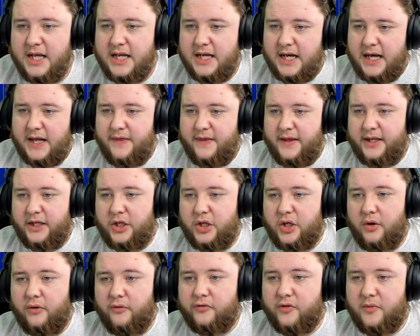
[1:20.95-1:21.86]
And then
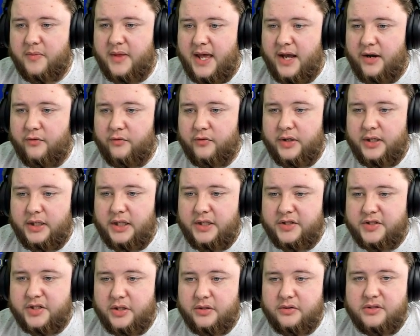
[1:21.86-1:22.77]
go from there, really.
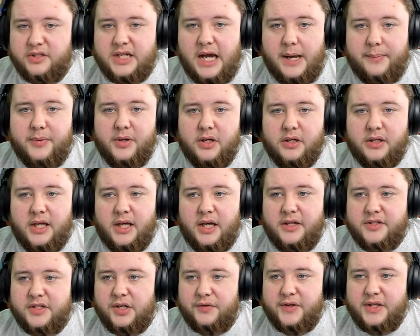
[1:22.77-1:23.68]
So, Dabbur, get
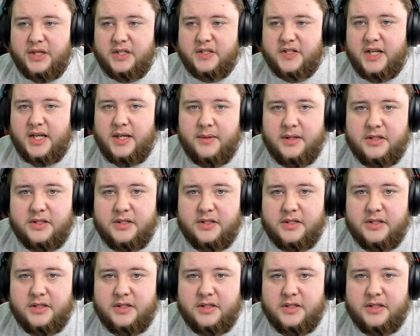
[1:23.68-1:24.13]
yourself in the team.